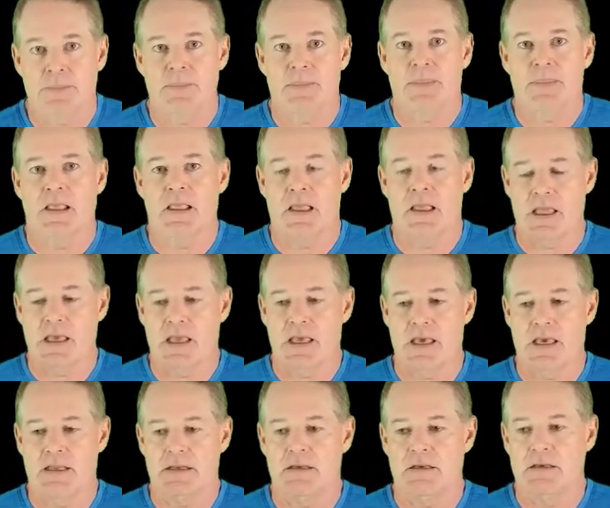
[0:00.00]
And
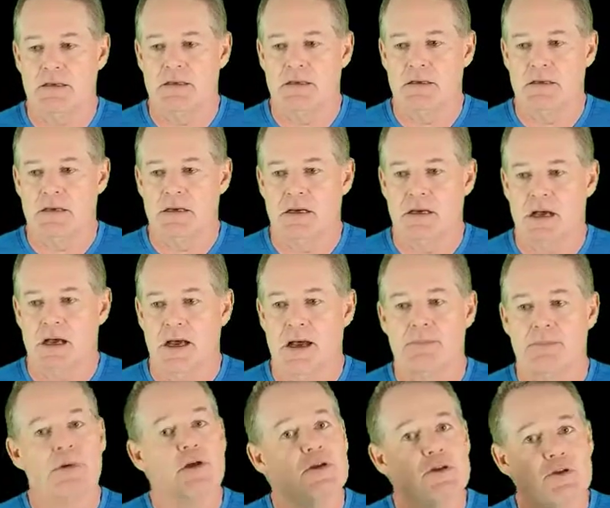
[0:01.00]

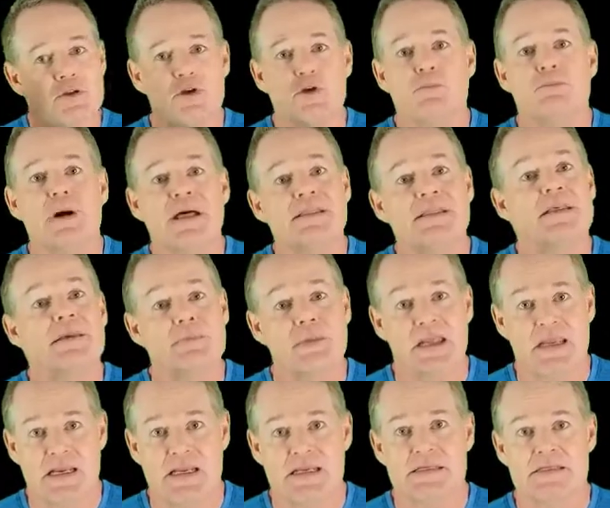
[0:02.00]
do monthly meetings.